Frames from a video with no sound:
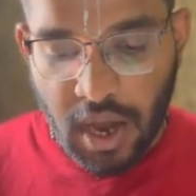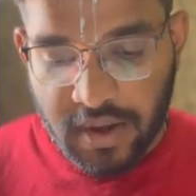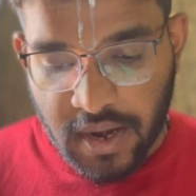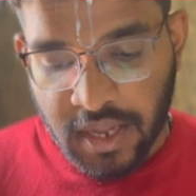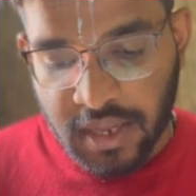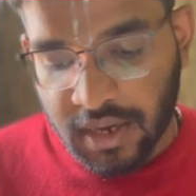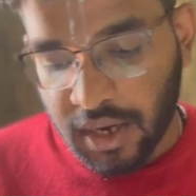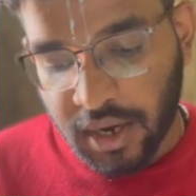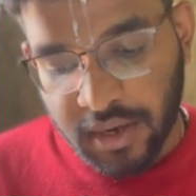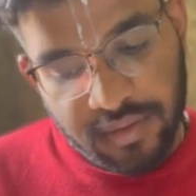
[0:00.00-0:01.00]
Running
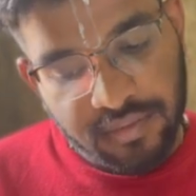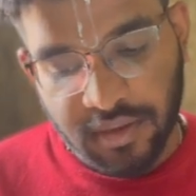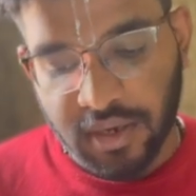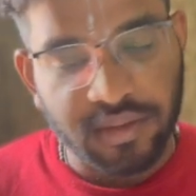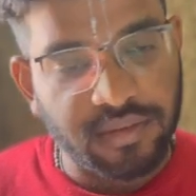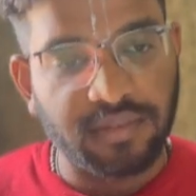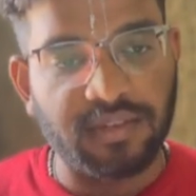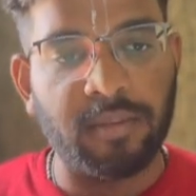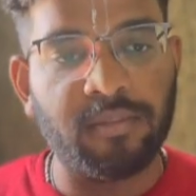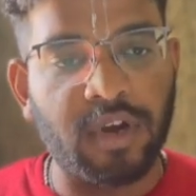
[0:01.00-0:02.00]
is the
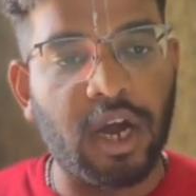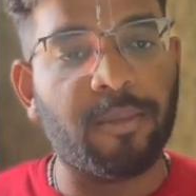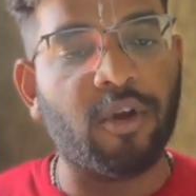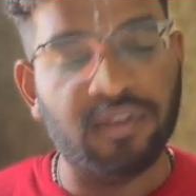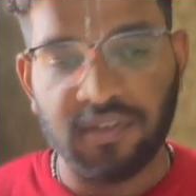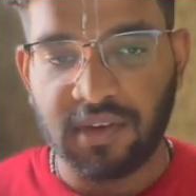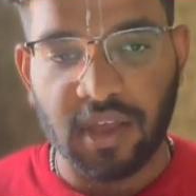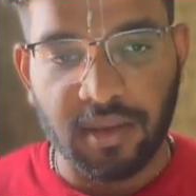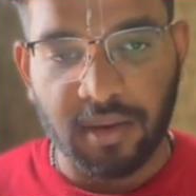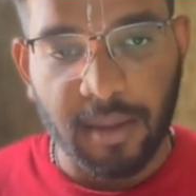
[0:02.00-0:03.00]
same process
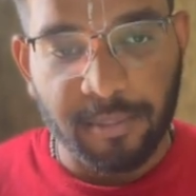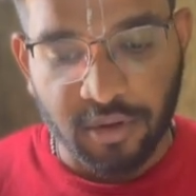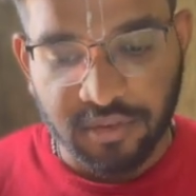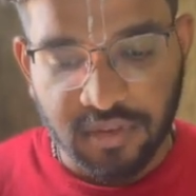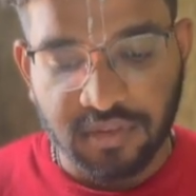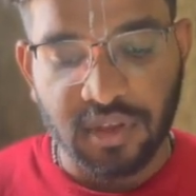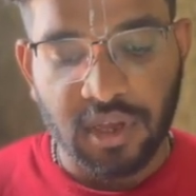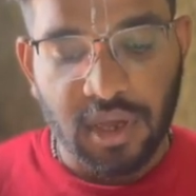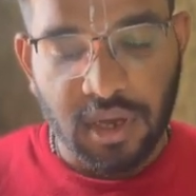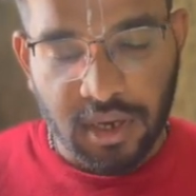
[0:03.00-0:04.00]

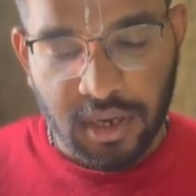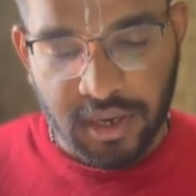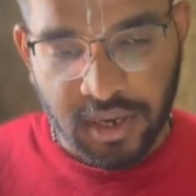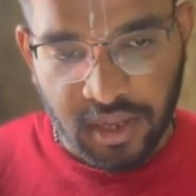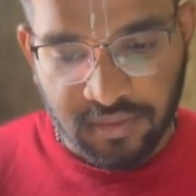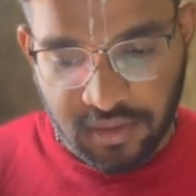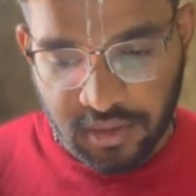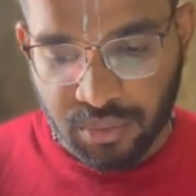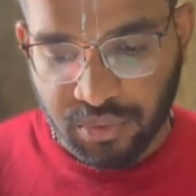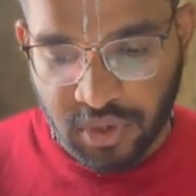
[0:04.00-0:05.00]
in
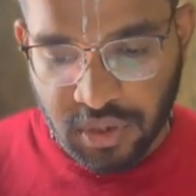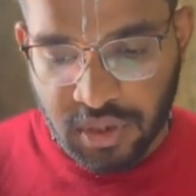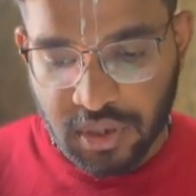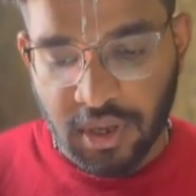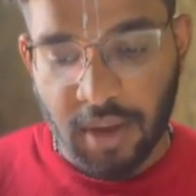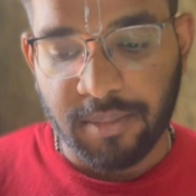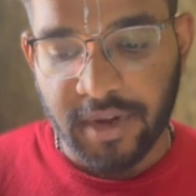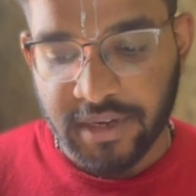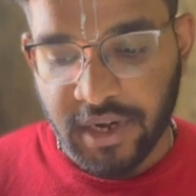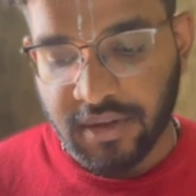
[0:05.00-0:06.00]
execution
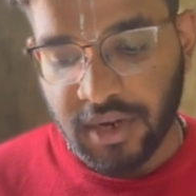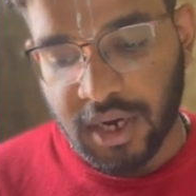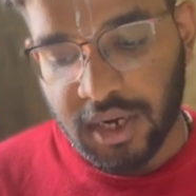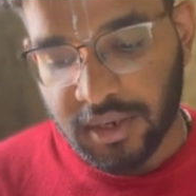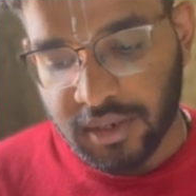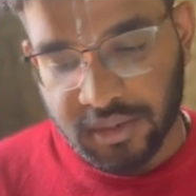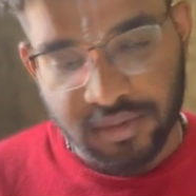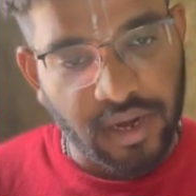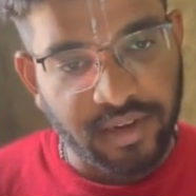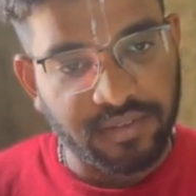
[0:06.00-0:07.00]
completed.
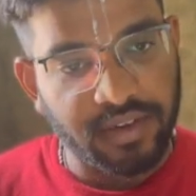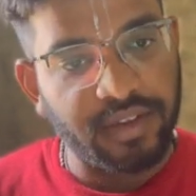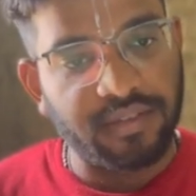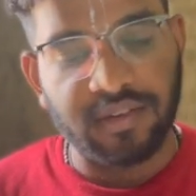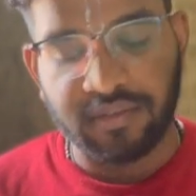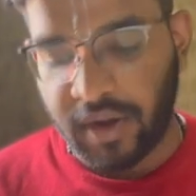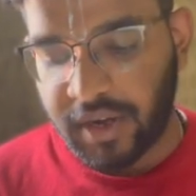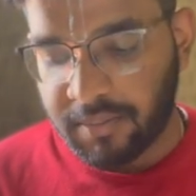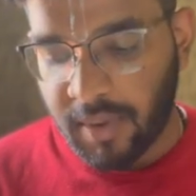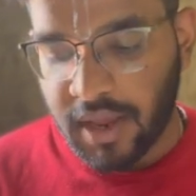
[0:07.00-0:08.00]
That state is
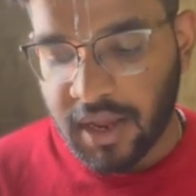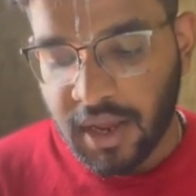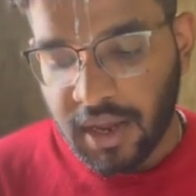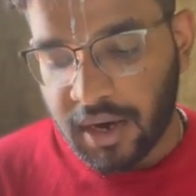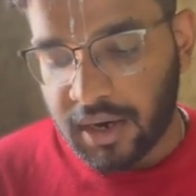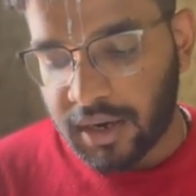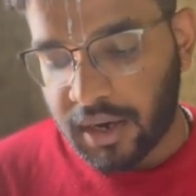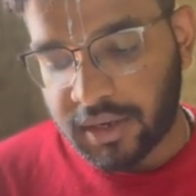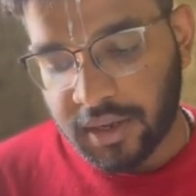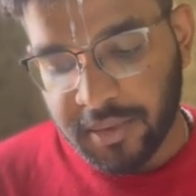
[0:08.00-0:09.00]
defined by
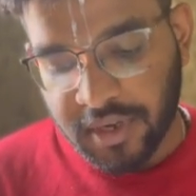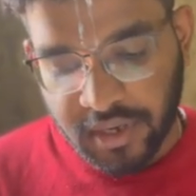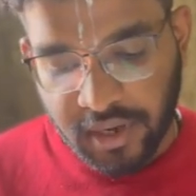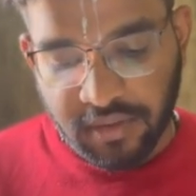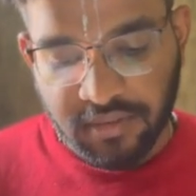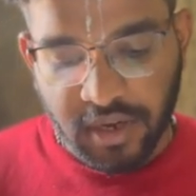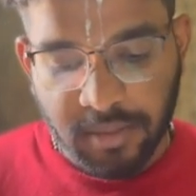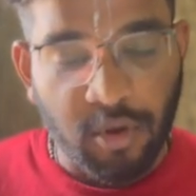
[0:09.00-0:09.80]
a terminated state.